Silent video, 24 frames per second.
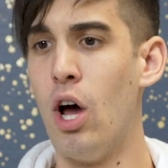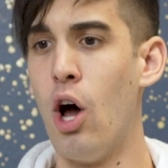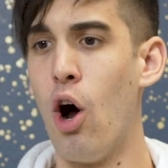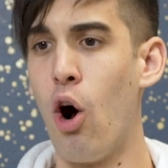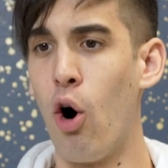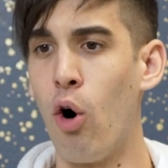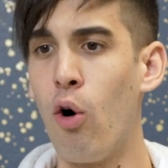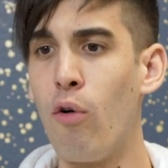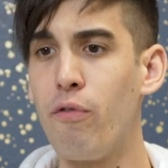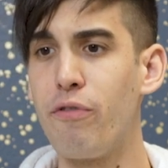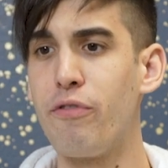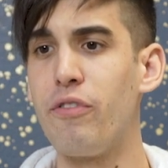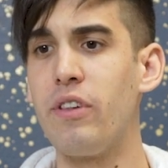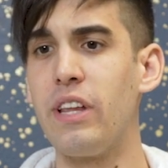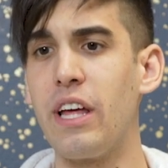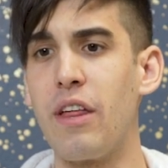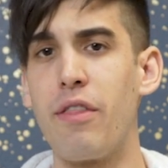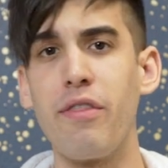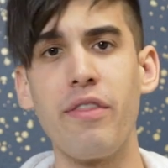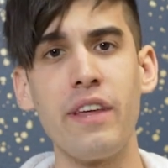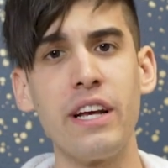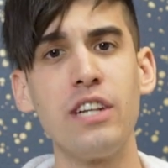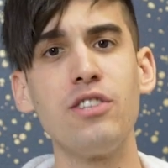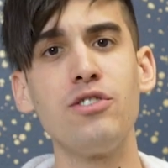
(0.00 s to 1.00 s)
hopefully
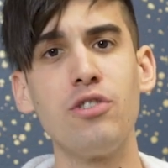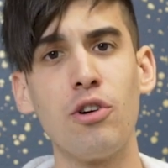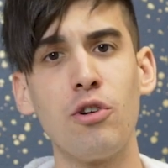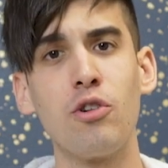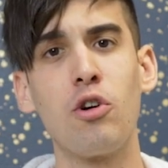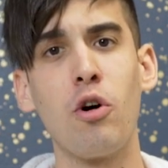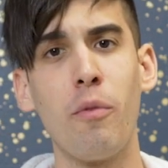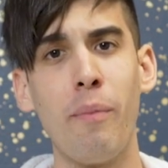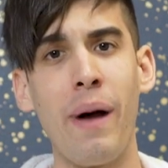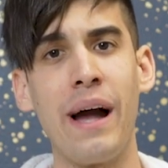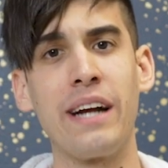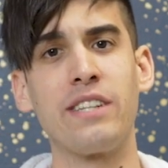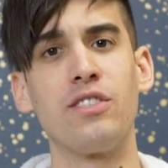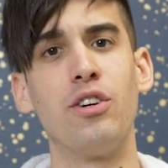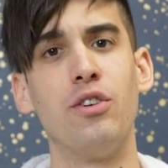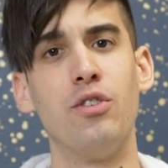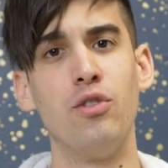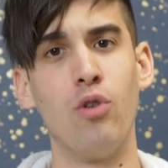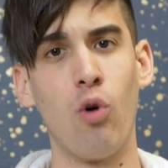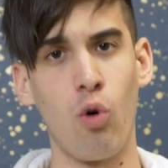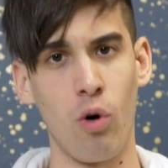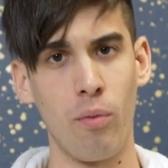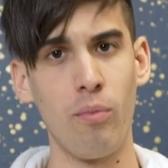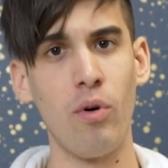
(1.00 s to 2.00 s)
things don't go back to
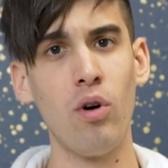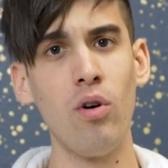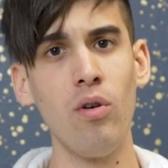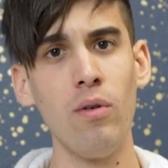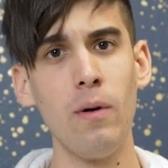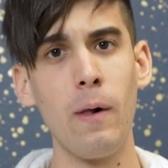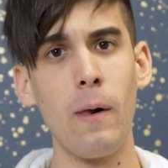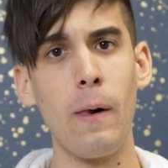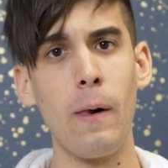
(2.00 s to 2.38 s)
normal